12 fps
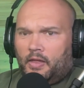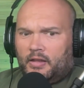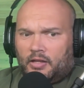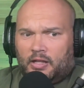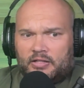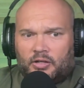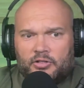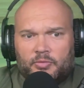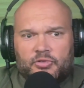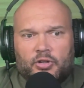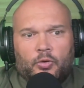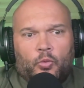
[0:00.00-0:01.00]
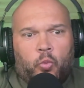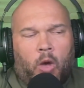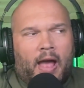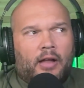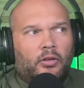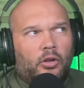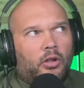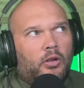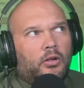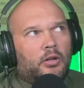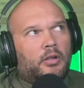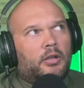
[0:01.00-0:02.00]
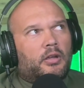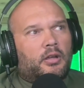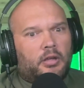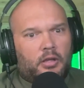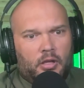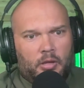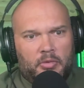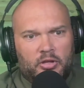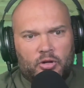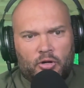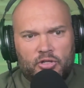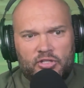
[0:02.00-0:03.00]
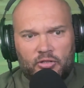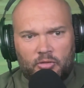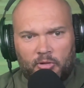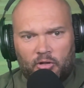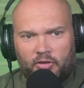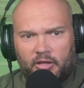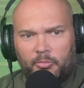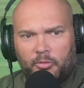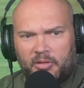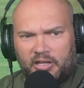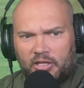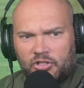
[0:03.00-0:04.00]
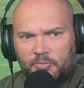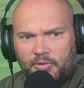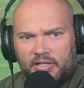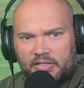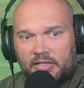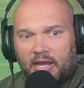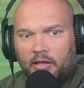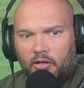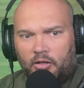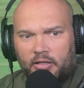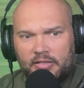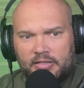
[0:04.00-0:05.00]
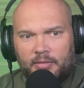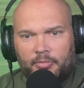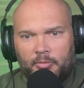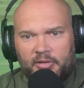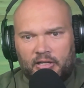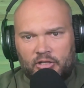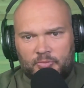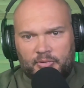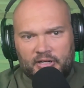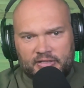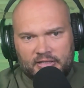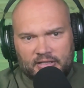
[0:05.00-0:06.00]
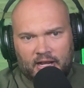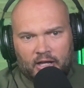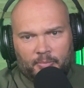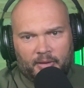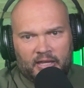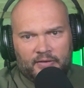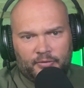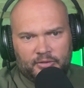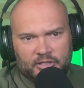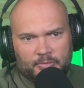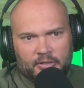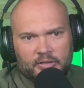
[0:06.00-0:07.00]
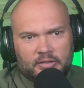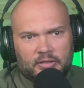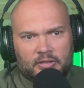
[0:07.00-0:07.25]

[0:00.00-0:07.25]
That's awesome. So how long? I mean, are you still in the middle of the implementation process? How long is the implementation process, and how painful has it been?